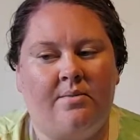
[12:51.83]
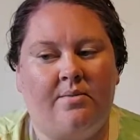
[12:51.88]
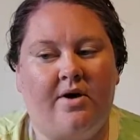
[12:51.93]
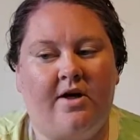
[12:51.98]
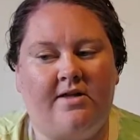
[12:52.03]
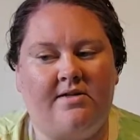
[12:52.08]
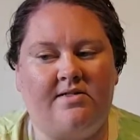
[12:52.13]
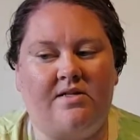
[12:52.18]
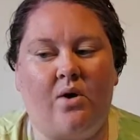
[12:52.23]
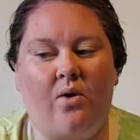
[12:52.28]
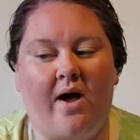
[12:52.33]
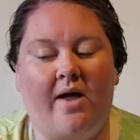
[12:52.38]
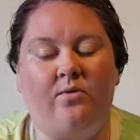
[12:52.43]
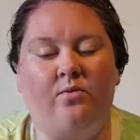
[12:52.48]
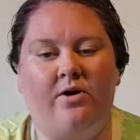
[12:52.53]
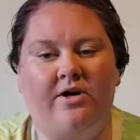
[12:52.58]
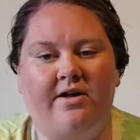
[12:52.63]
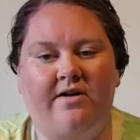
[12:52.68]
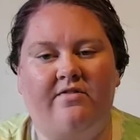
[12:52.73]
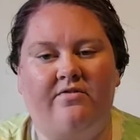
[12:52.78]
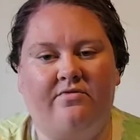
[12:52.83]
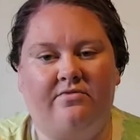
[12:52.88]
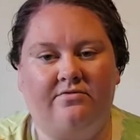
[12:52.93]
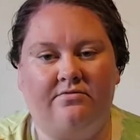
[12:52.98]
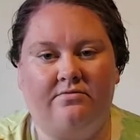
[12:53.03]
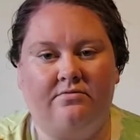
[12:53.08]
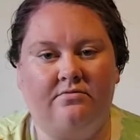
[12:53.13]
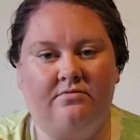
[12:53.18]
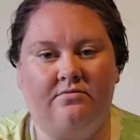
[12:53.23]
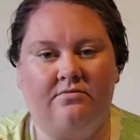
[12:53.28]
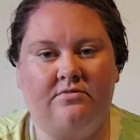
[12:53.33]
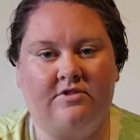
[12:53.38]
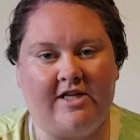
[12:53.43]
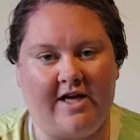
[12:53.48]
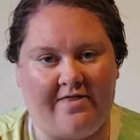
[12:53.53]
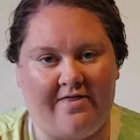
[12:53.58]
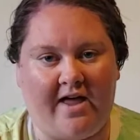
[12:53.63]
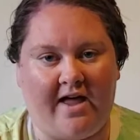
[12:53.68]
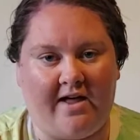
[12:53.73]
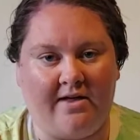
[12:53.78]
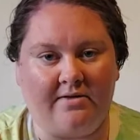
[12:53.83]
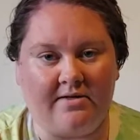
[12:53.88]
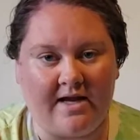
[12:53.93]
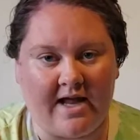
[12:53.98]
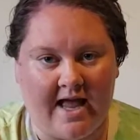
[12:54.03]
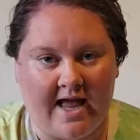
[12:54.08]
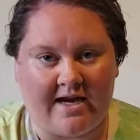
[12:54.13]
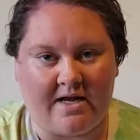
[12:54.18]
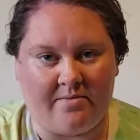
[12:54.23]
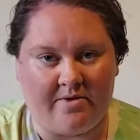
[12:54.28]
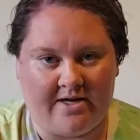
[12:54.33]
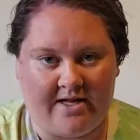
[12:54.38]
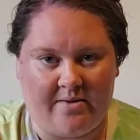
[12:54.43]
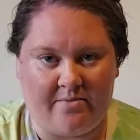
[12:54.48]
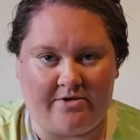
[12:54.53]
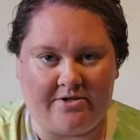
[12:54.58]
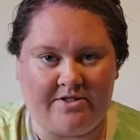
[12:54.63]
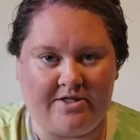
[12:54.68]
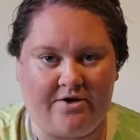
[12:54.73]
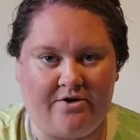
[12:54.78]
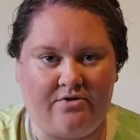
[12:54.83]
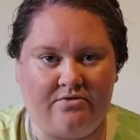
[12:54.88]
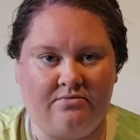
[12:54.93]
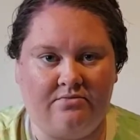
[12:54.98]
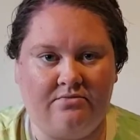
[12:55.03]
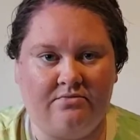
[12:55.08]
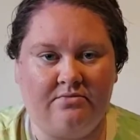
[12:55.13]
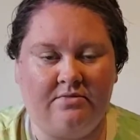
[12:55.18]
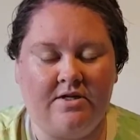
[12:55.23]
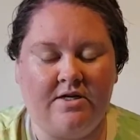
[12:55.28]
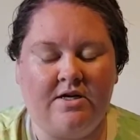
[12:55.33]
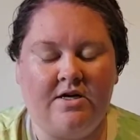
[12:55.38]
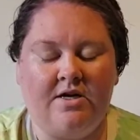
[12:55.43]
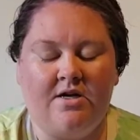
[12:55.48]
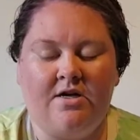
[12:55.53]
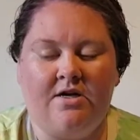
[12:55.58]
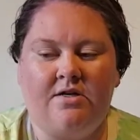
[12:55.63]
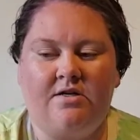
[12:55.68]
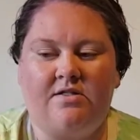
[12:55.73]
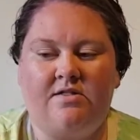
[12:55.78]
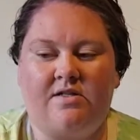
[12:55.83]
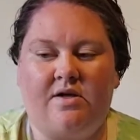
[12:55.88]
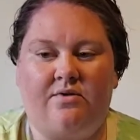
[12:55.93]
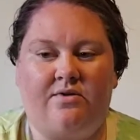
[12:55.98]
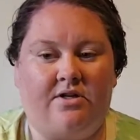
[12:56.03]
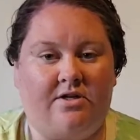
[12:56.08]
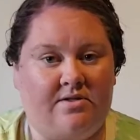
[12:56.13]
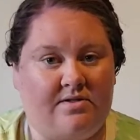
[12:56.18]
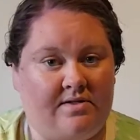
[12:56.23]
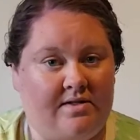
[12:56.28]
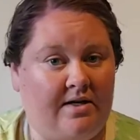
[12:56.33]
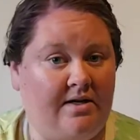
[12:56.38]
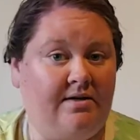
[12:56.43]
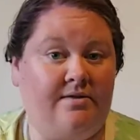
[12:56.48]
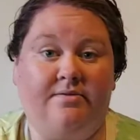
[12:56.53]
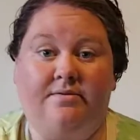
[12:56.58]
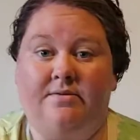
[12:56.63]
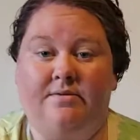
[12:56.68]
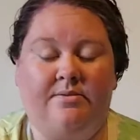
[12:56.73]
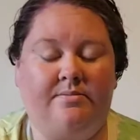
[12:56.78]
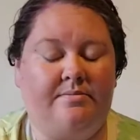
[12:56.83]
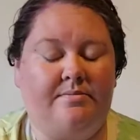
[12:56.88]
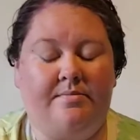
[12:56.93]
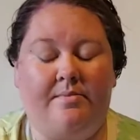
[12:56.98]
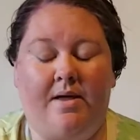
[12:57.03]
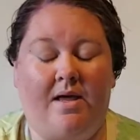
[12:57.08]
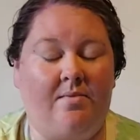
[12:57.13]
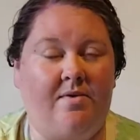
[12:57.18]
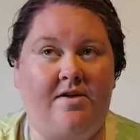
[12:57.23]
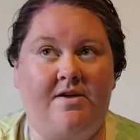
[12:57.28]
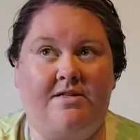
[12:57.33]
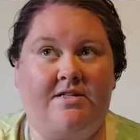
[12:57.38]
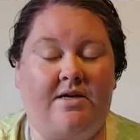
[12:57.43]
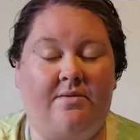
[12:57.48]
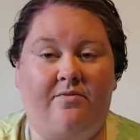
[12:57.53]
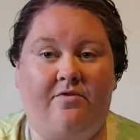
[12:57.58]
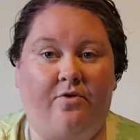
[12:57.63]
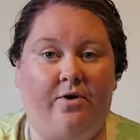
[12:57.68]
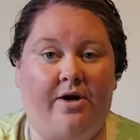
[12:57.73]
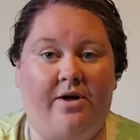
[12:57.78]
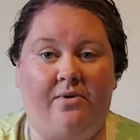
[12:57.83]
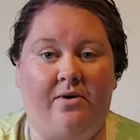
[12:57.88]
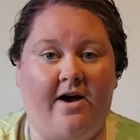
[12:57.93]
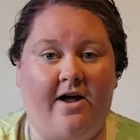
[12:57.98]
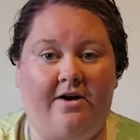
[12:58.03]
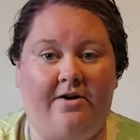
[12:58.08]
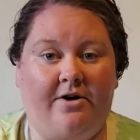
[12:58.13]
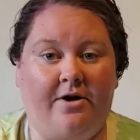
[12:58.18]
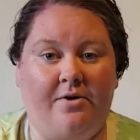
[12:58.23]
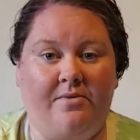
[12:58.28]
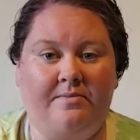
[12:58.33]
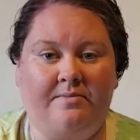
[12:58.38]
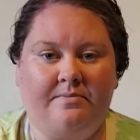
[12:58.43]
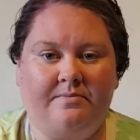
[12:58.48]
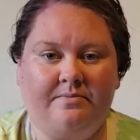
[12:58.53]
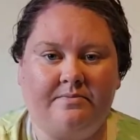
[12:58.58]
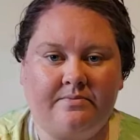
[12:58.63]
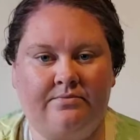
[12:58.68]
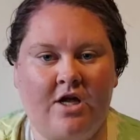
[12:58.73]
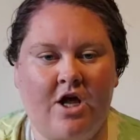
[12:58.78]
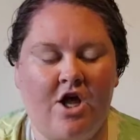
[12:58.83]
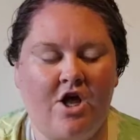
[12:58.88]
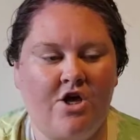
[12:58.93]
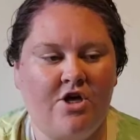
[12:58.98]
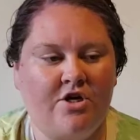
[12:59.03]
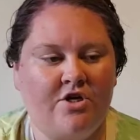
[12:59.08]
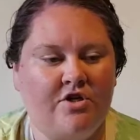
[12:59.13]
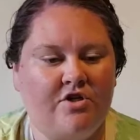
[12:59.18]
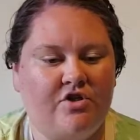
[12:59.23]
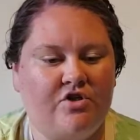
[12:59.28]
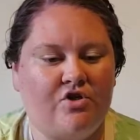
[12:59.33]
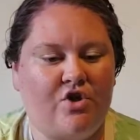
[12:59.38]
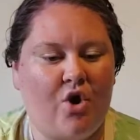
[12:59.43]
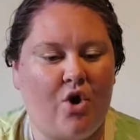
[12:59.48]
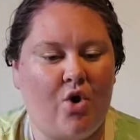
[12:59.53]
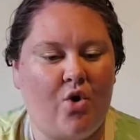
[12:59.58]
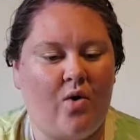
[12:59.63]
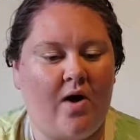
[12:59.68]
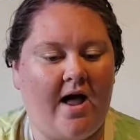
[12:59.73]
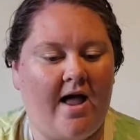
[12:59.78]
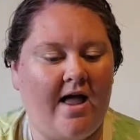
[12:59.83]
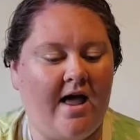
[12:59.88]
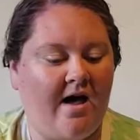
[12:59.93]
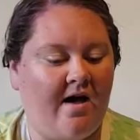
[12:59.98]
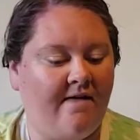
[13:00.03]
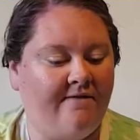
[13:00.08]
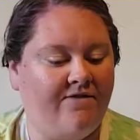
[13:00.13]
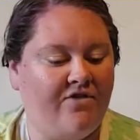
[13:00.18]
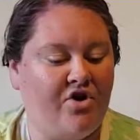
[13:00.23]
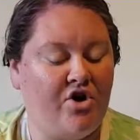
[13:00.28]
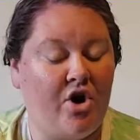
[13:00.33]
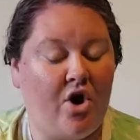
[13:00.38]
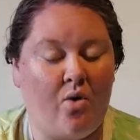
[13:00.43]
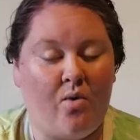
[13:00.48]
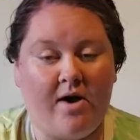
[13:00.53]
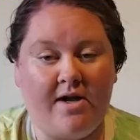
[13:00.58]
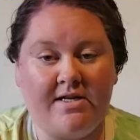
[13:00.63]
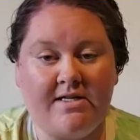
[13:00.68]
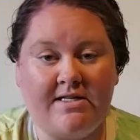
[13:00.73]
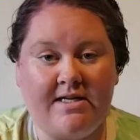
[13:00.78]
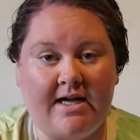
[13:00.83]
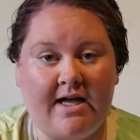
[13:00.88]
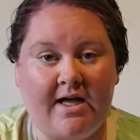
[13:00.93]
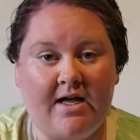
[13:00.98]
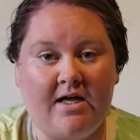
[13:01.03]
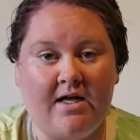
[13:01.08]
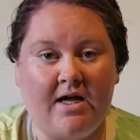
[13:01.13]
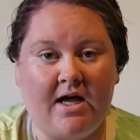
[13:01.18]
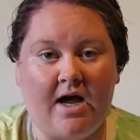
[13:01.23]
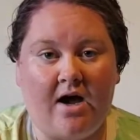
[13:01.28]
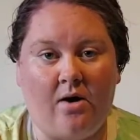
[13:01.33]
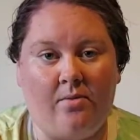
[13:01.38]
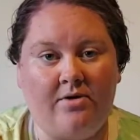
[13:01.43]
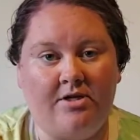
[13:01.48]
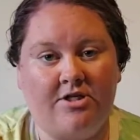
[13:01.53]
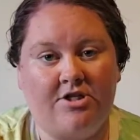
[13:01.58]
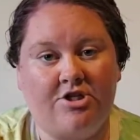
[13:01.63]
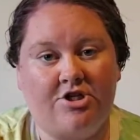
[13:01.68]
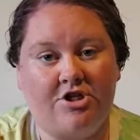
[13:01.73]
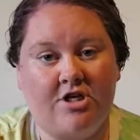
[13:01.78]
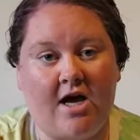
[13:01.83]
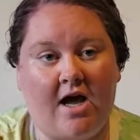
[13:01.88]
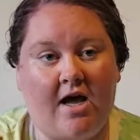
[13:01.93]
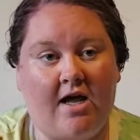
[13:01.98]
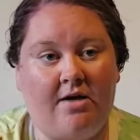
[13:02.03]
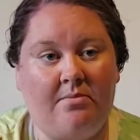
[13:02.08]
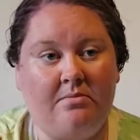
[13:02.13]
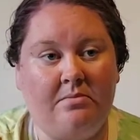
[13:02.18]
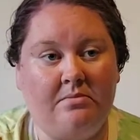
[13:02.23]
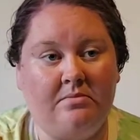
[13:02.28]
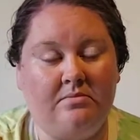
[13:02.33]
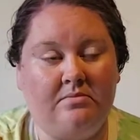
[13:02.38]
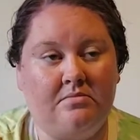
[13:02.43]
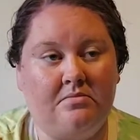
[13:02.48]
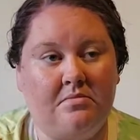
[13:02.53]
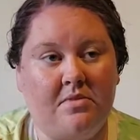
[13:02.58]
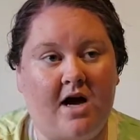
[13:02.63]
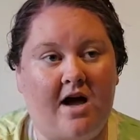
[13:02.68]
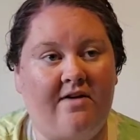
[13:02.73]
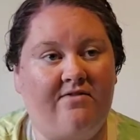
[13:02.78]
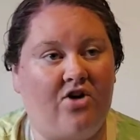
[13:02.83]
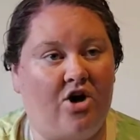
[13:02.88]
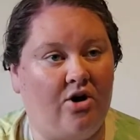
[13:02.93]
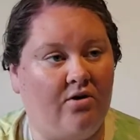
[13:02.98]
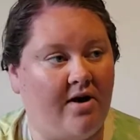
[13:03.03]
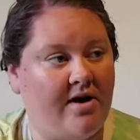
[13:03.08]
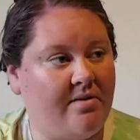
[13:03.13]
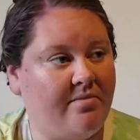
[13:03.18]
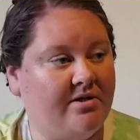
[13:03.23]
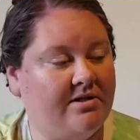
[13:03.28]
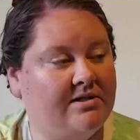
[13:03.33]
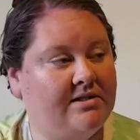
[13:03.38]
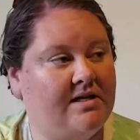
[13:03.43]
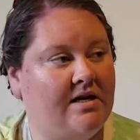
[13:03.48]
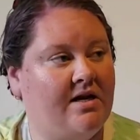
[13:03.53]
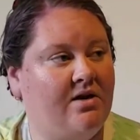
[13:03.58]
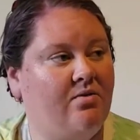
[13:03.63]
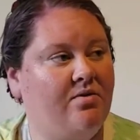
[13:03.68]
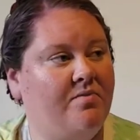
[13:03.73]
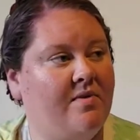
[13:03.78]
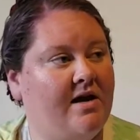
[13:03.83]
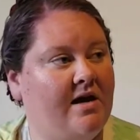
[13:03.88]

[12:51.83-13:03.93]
But so I would have done that had I been able to. So there's maybe a tip for you, I don't know. So I have no idea how much time I've already been sitting with